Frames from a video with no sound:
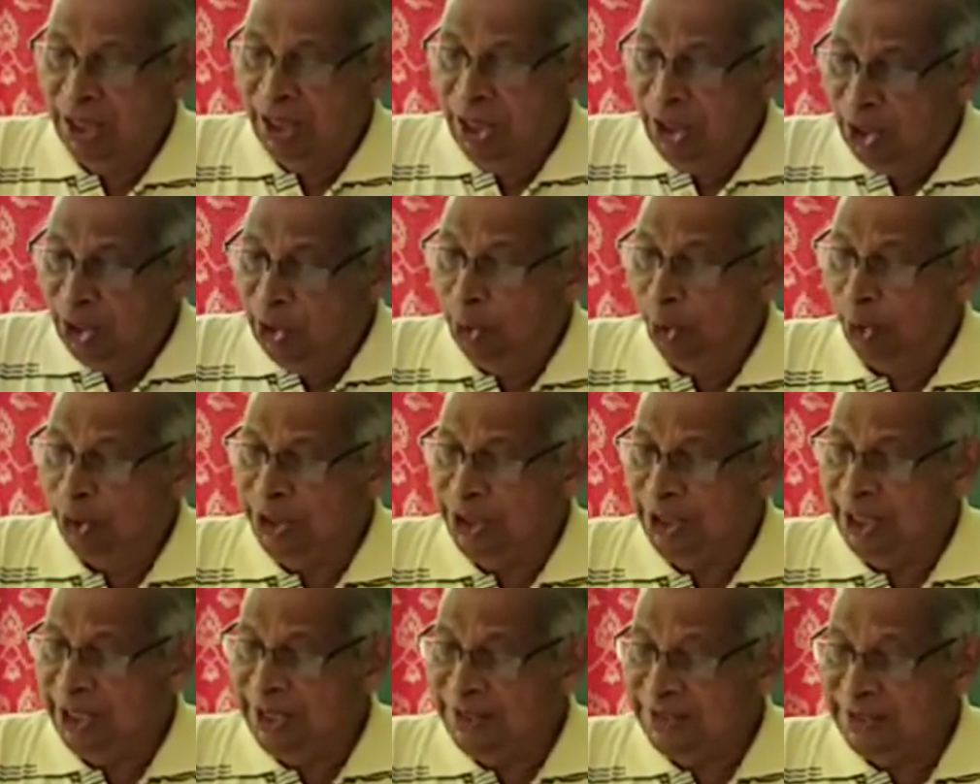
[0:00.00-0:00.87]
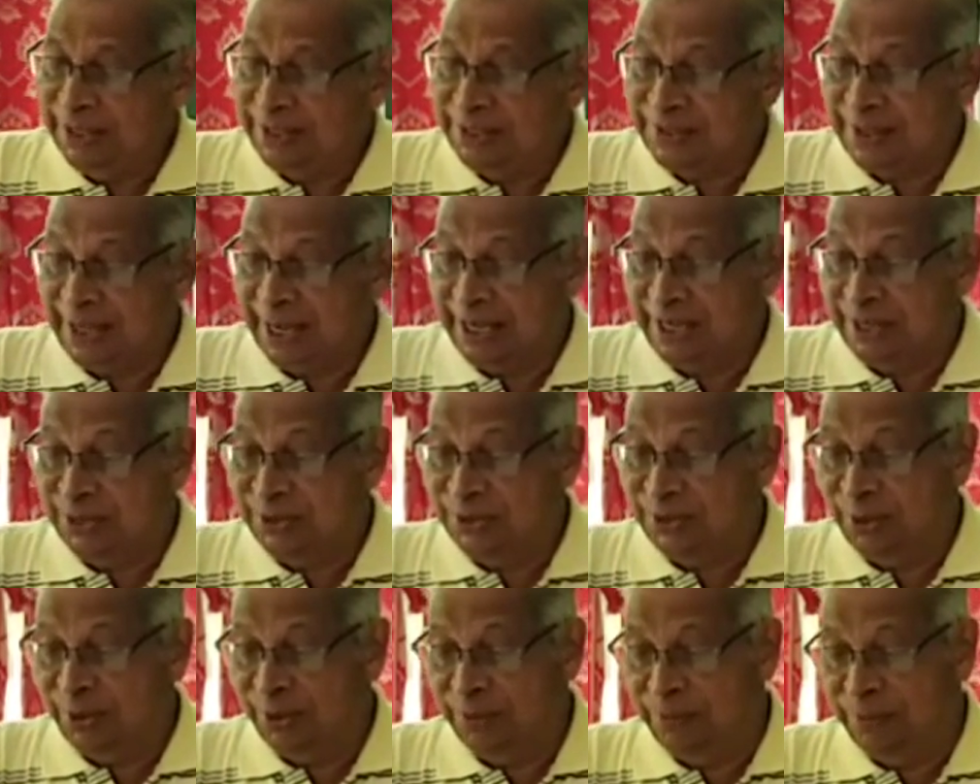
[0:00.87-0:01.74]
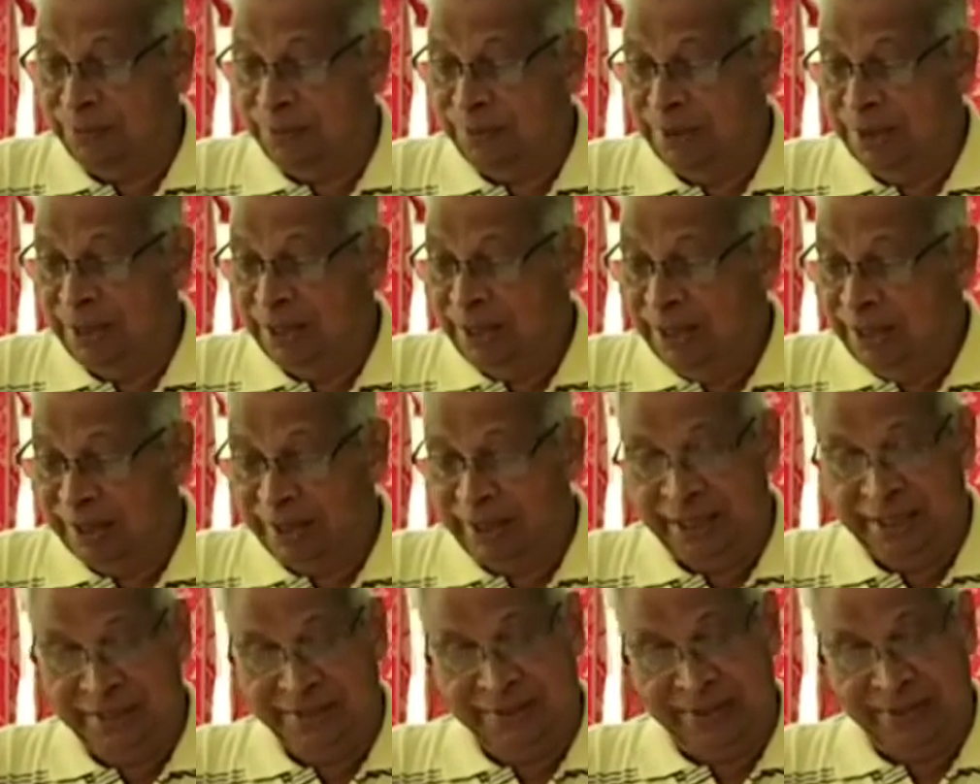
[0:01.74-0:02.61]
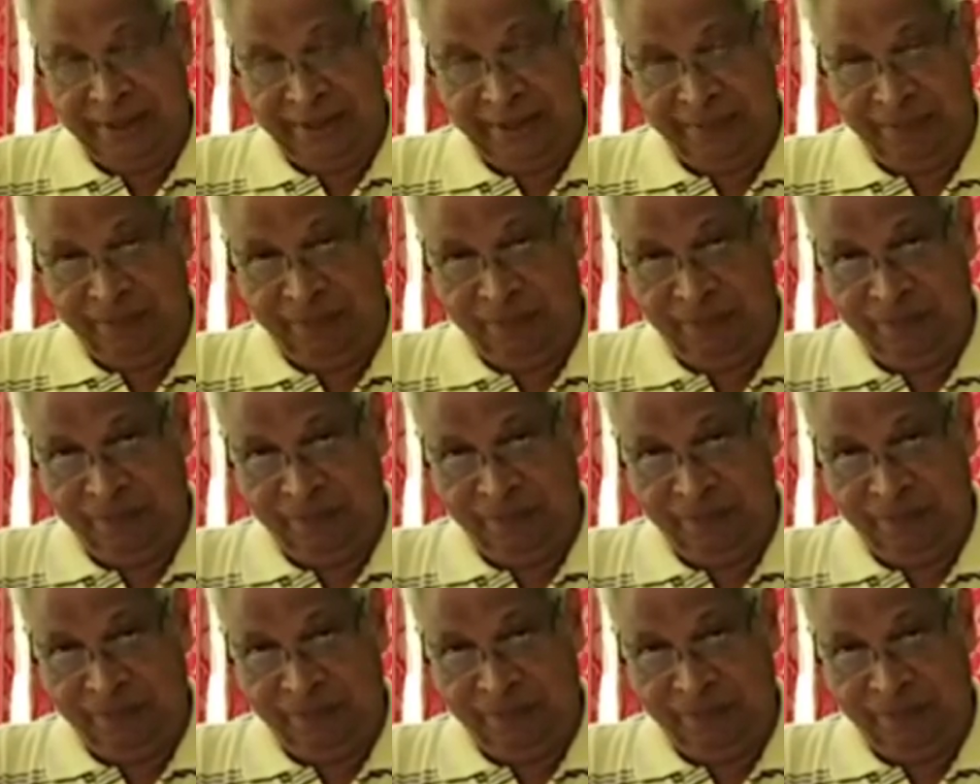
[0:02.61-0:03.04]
Logic is the science of reasoning.